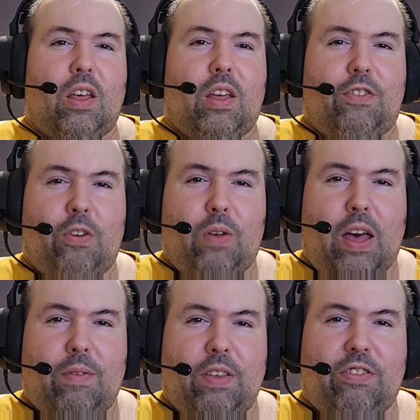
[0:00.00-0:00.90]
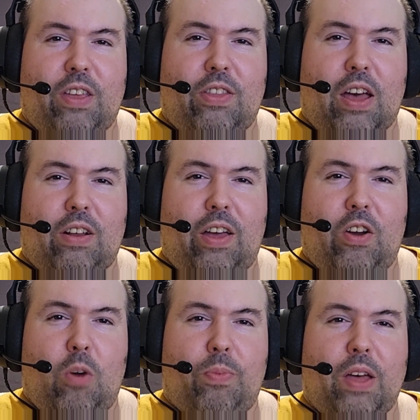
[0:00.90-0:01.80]
So, having said that, I
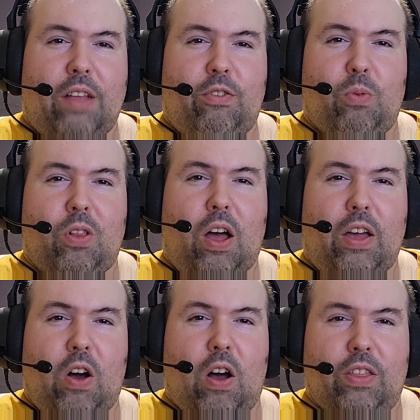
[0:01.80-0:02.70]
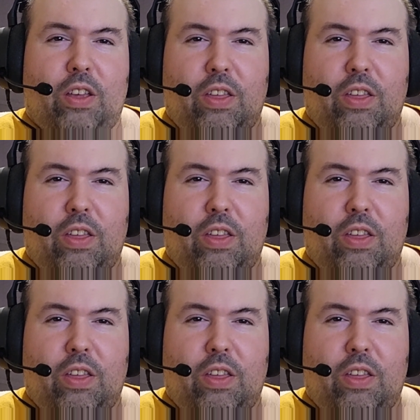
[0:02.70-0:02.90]
hope that you rely on